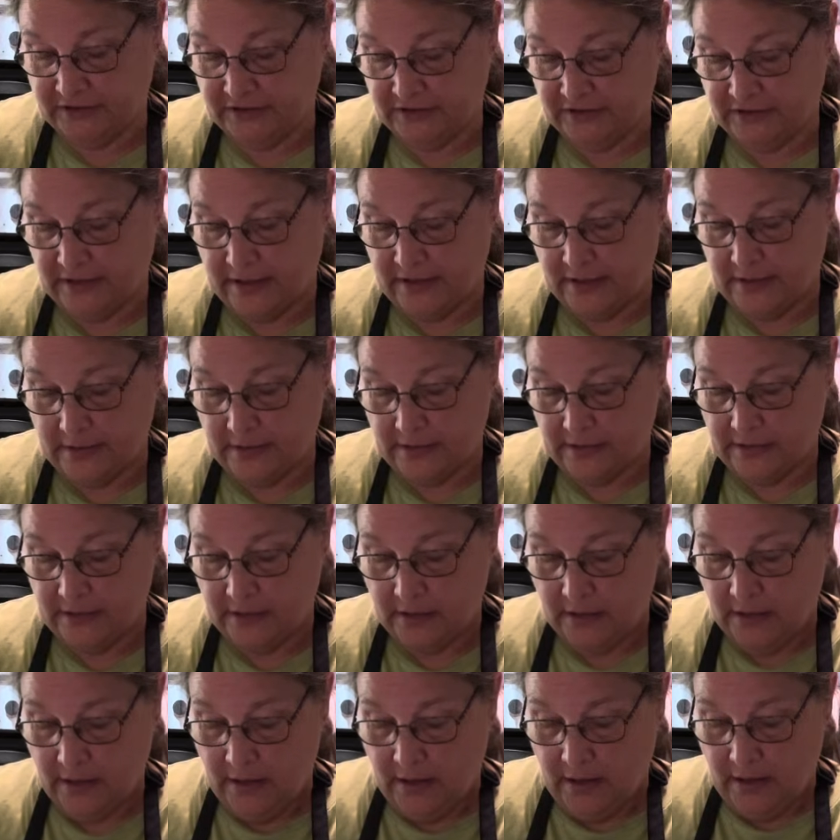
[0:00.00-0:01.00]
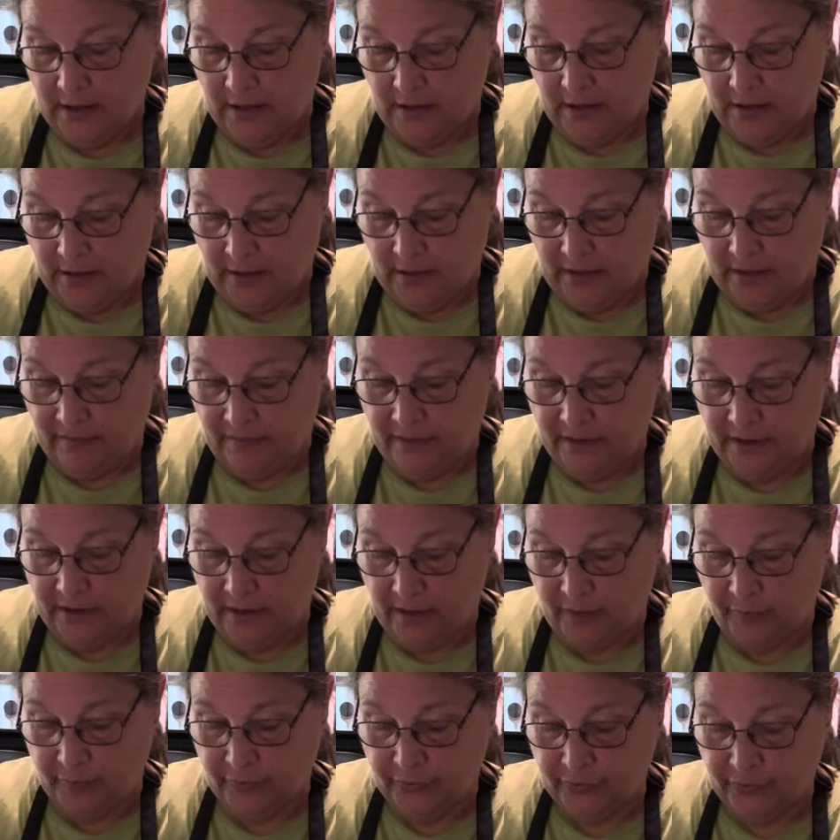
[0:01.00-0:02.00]
stock, and then
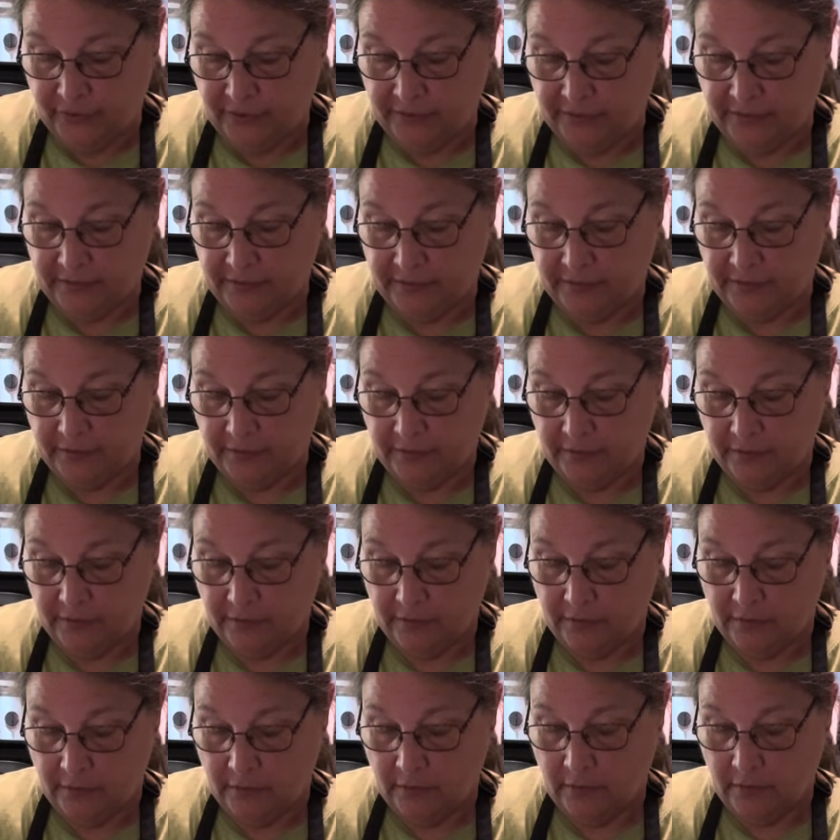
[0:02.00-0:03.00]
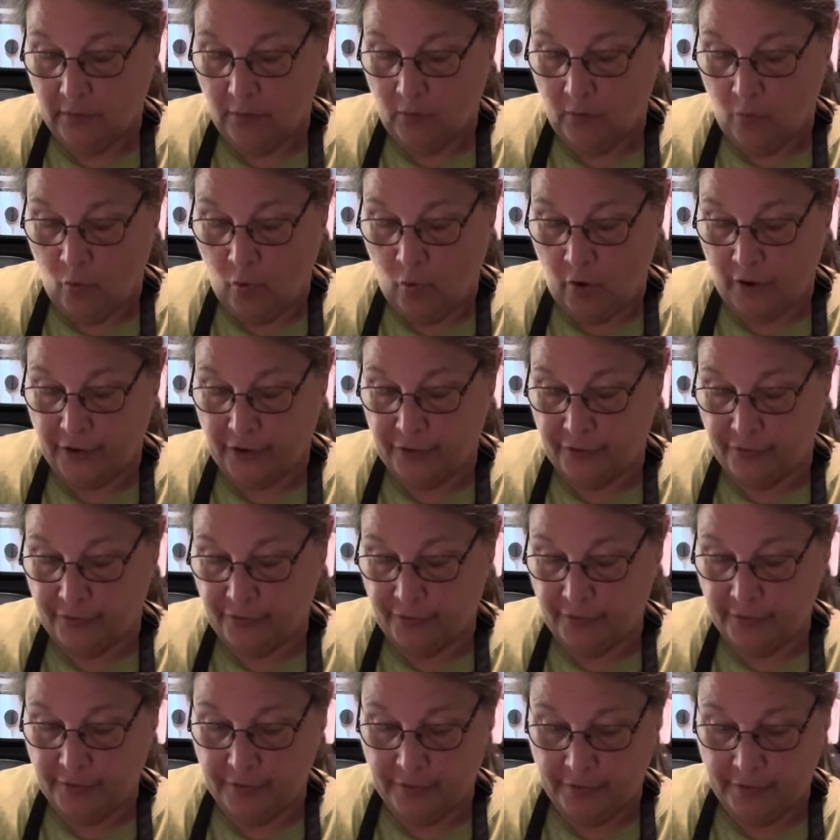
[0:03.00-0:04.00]
I'll put
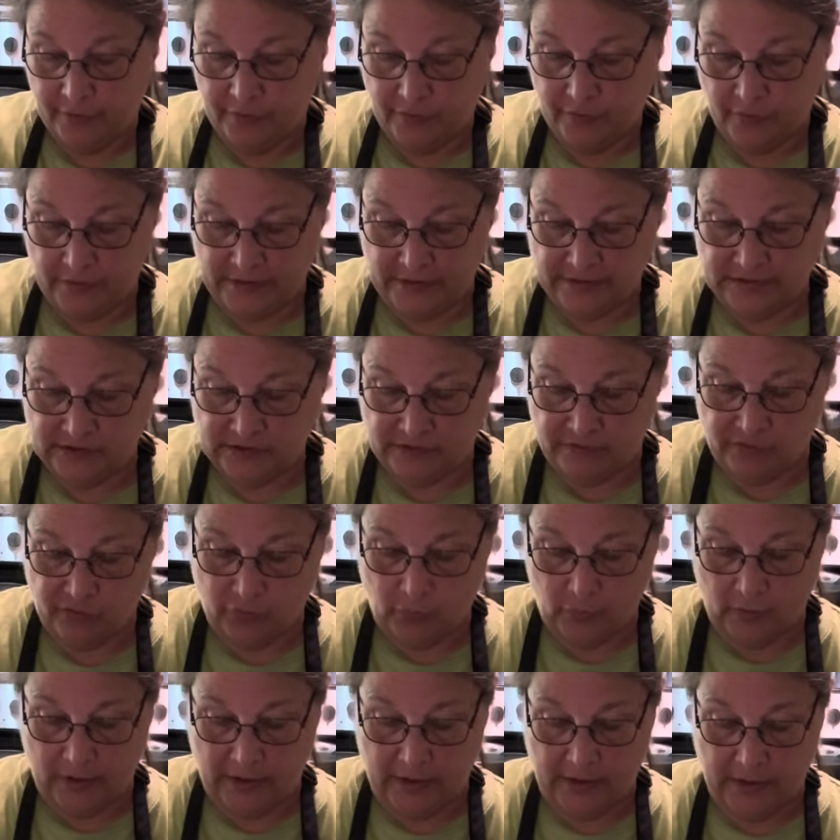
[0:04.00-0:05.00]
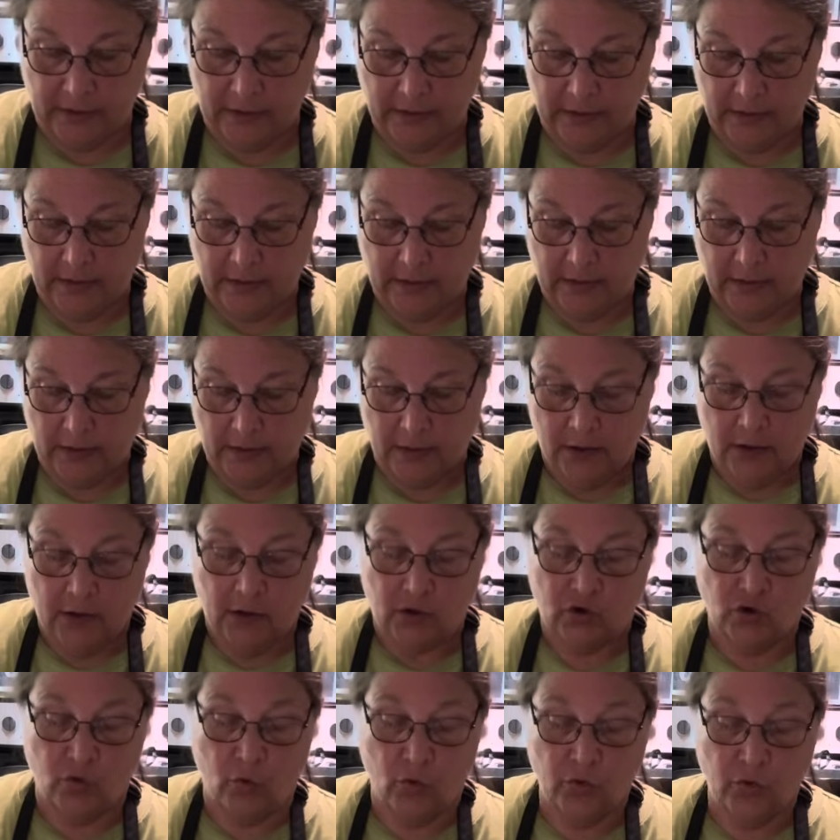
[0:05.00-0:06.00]
water the rest of the way.
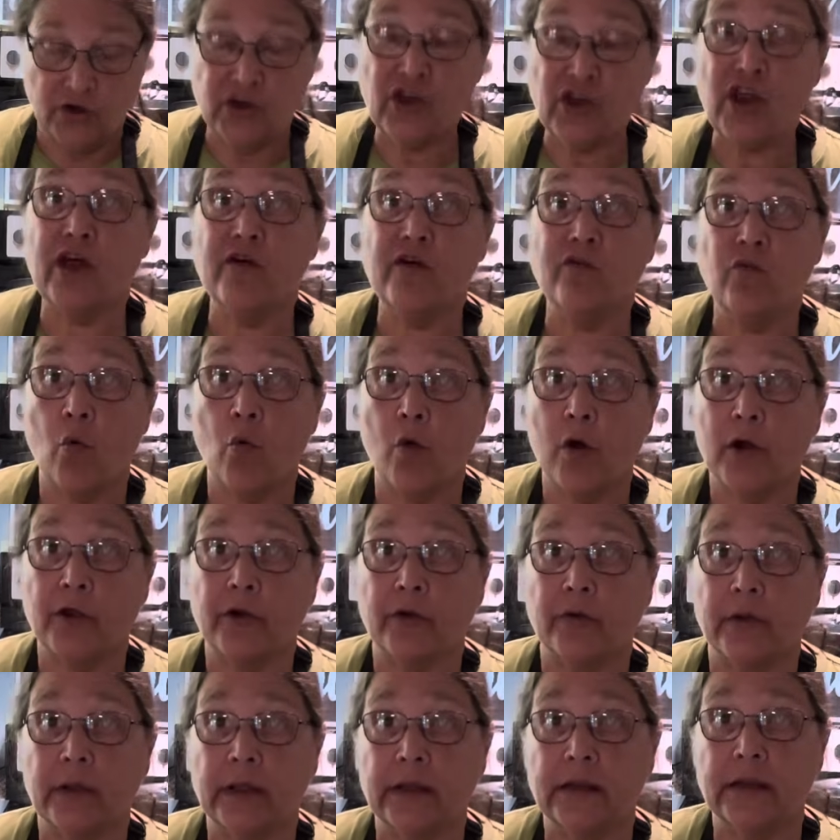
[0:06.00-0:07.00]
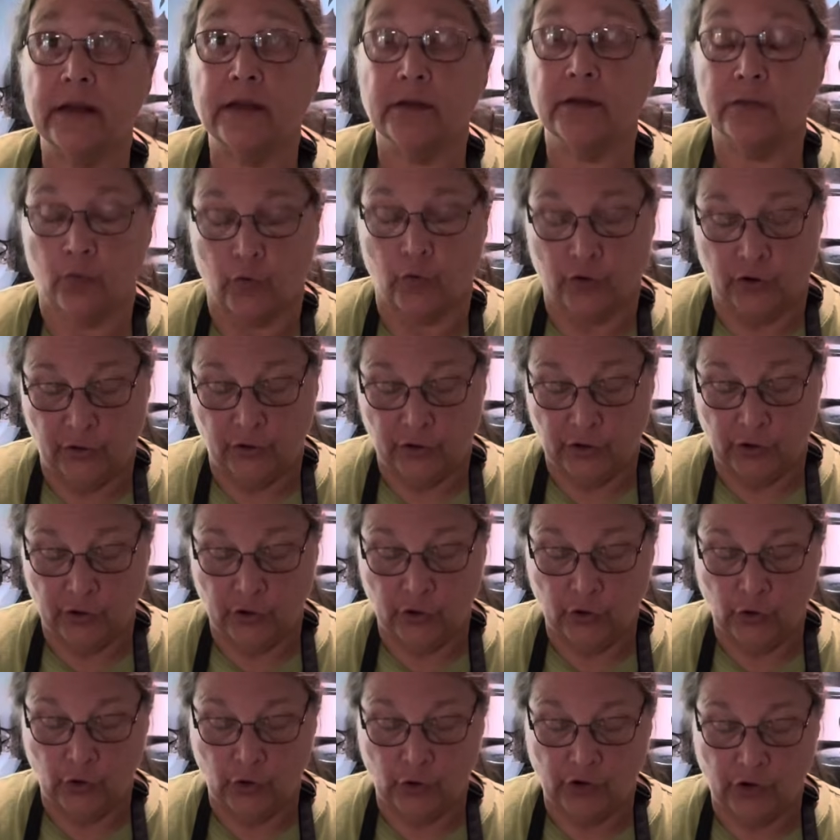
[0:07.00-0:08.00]
You want enough water in it where you can
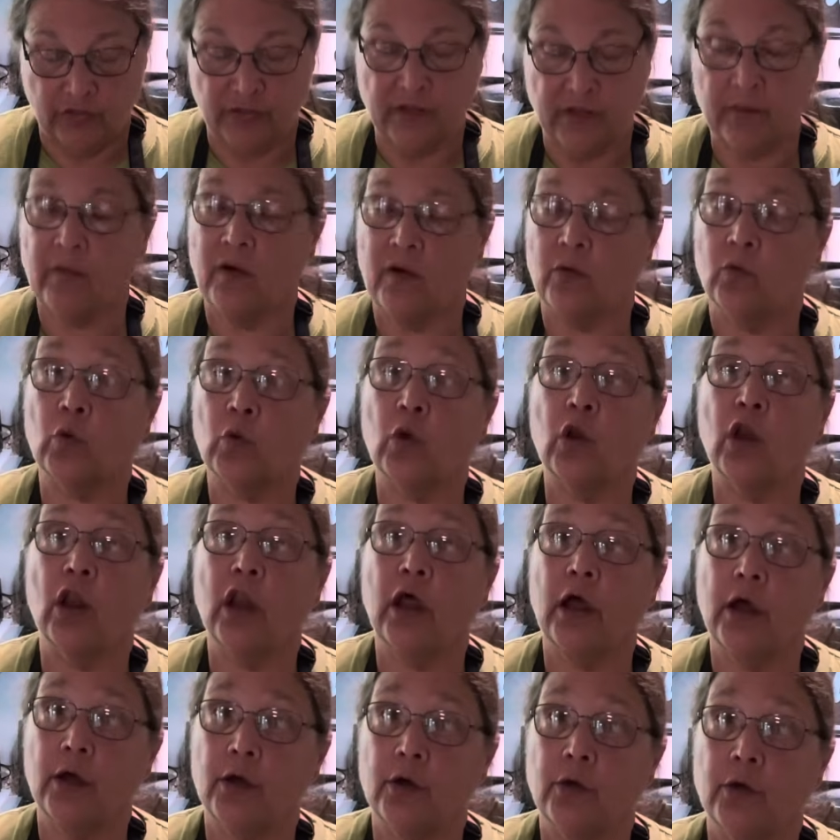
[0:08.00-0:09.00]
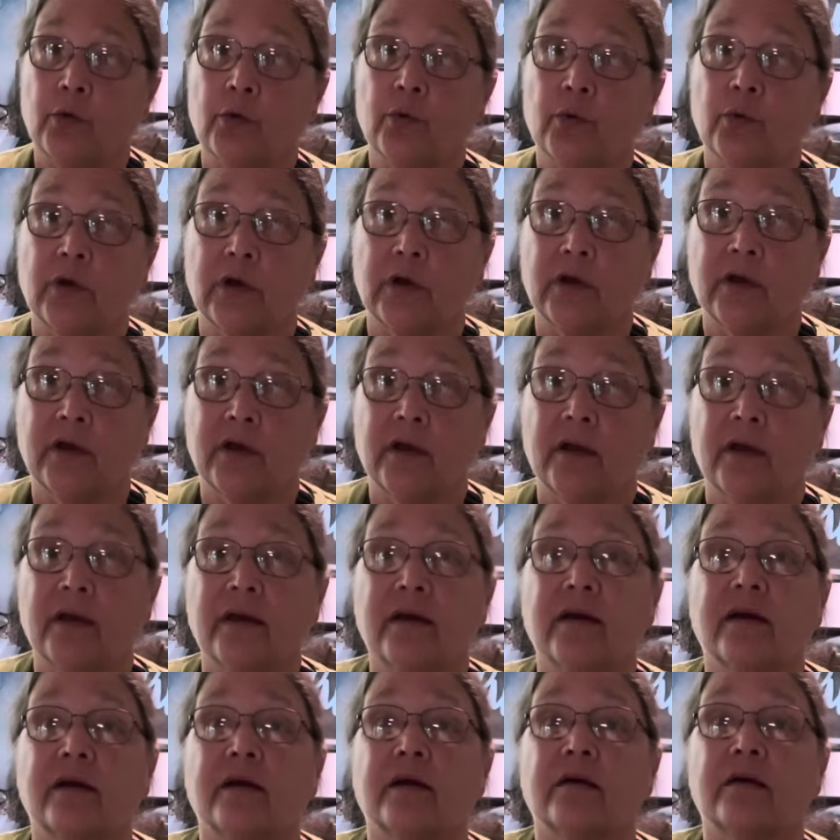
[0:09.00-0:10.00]
cook them on low
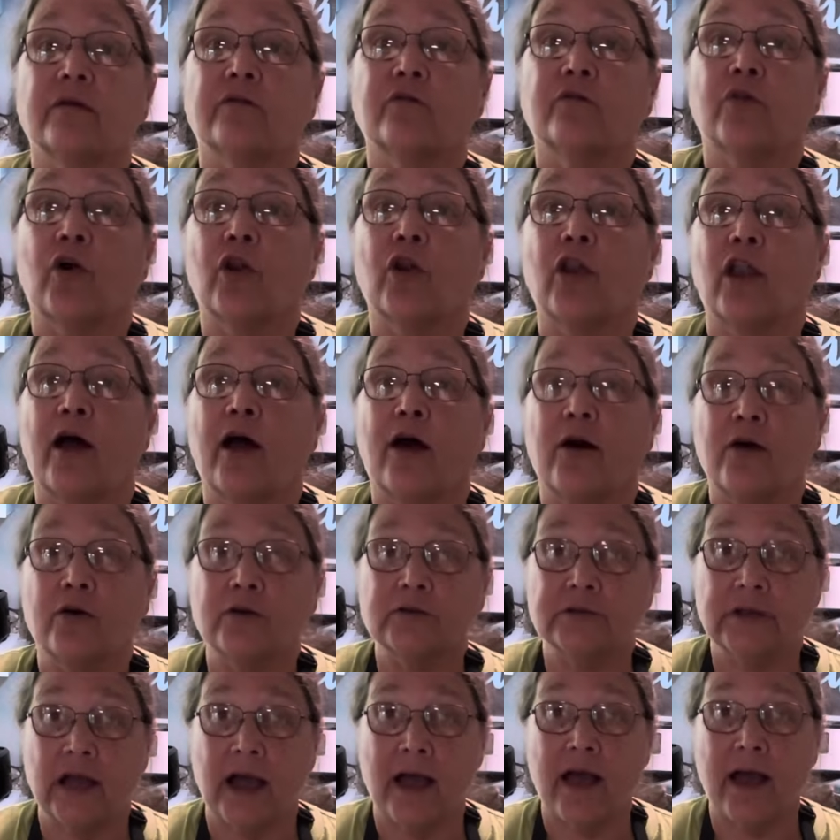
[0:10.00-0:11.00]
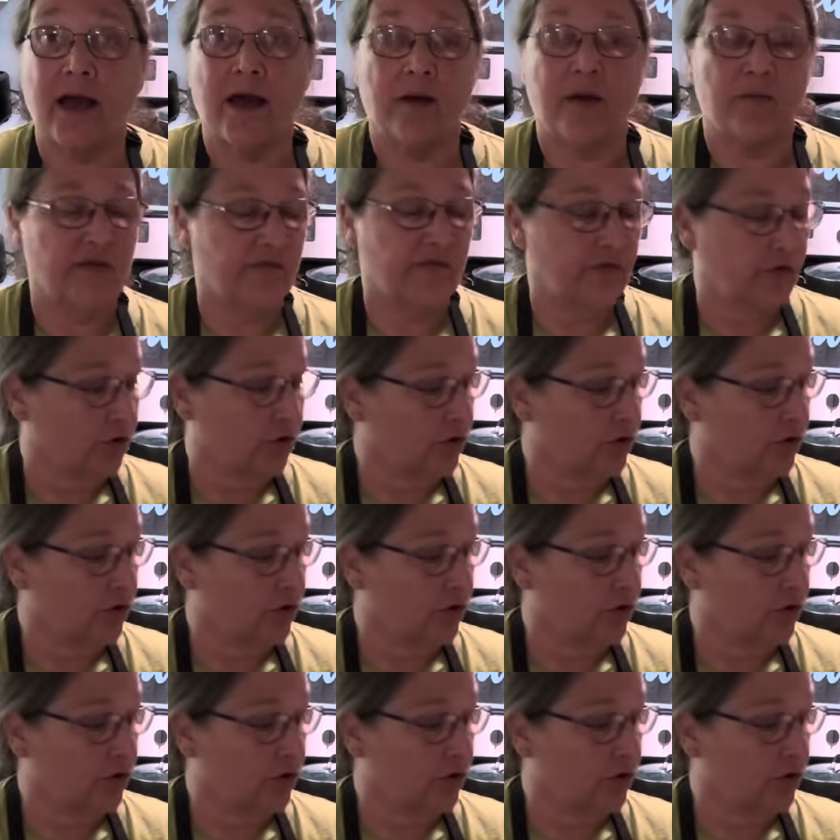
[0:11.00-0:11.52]
for a long time if you're